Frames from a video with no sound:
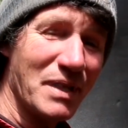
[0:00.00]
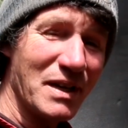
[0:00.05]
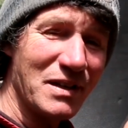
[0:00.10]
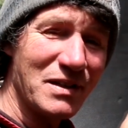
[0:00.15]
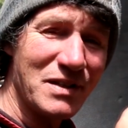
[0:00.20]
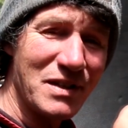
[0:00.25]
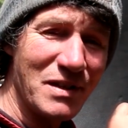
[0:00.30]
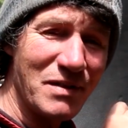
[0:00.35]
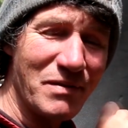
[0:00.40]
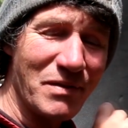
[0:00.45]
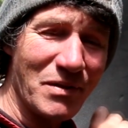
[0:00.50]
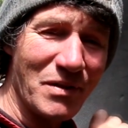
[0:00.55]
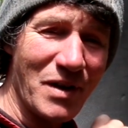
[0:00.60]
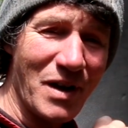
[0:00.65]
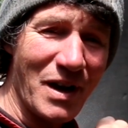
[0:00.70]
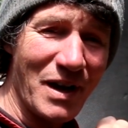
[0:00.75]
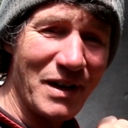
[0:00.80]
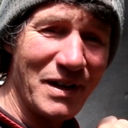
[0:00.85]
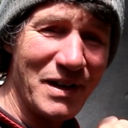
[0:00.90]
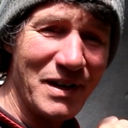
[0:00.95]
Pixie
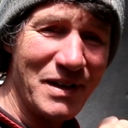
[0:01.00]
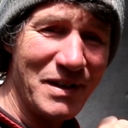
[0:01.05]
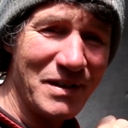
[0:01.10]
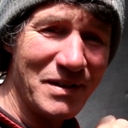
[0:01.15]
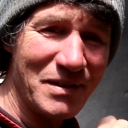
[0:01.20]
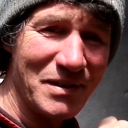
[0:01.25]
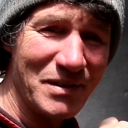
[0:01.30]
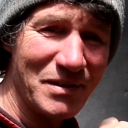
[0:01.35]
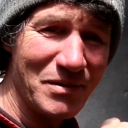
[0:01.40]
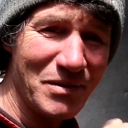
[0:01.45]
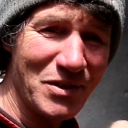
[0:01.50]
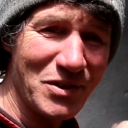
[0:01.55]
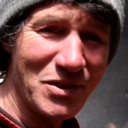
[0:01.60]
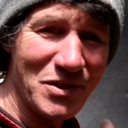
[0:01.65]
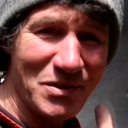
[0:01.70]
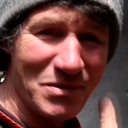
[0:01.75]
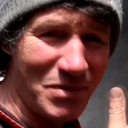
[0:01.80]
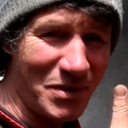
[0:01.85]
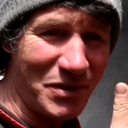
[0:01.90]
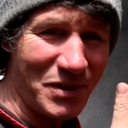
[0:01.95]
variety, which
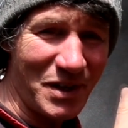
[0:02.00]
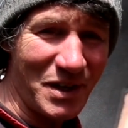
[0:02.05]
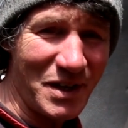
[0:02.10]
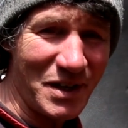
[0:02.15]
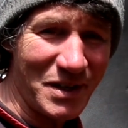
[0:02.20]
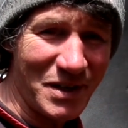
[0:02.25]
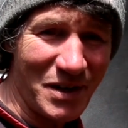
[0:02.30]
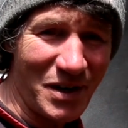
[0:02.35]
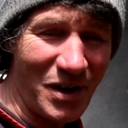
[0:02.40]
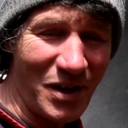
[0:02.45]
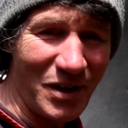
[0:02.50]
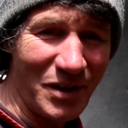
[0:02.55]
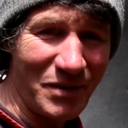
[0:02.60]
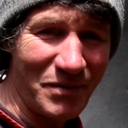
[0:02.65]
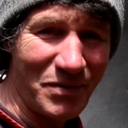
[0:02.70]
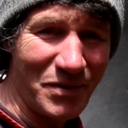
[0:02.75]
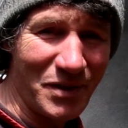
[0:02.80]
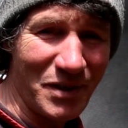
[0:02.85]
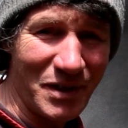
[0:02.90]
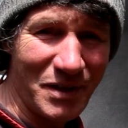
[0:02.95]
is what they call it
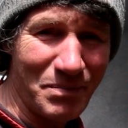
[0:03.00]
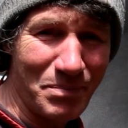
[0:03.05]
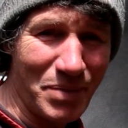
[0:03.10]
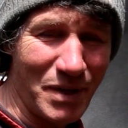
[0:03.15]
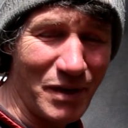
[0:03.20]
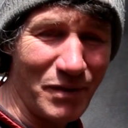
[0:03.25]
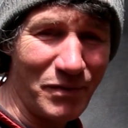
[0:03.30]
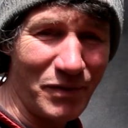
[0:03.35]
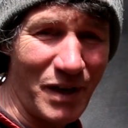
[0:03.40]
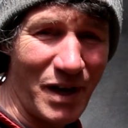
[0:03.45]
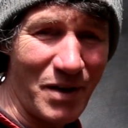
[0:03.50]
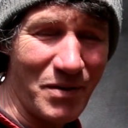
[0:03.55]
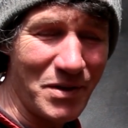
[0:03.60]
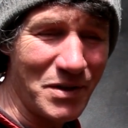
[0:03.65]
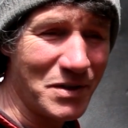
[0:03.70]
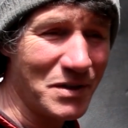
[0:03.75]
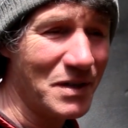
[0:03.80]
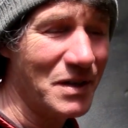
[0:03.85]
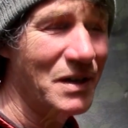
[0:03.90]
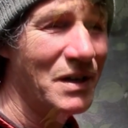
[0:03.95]
for the pink
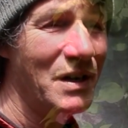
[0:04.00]
flowers.